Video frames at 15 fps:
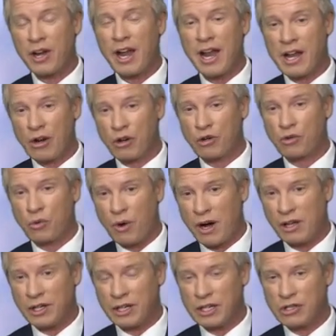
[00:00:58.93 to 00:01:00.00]
air
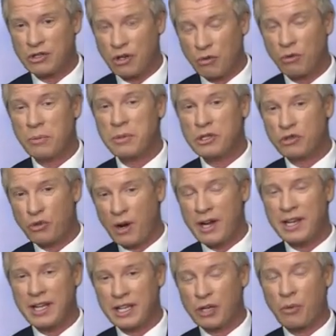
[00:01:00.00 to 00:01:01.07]
quality. So we'll be
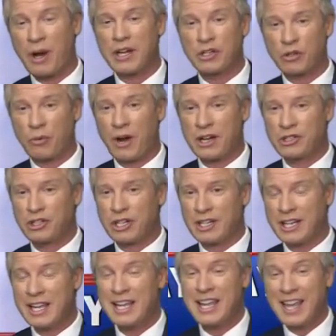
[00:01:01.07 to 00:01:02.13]
trending in the right direction
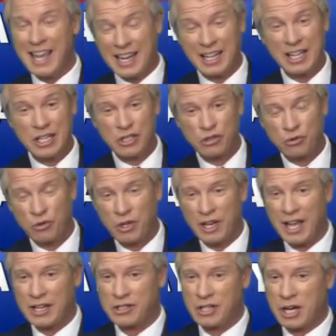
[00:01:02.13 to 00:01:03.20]
at least through the
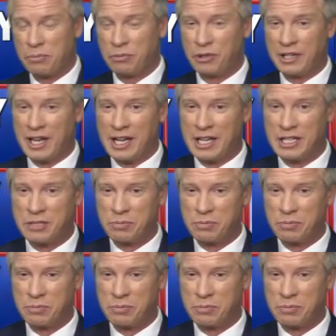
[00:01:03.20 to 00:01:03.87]
next couple of days.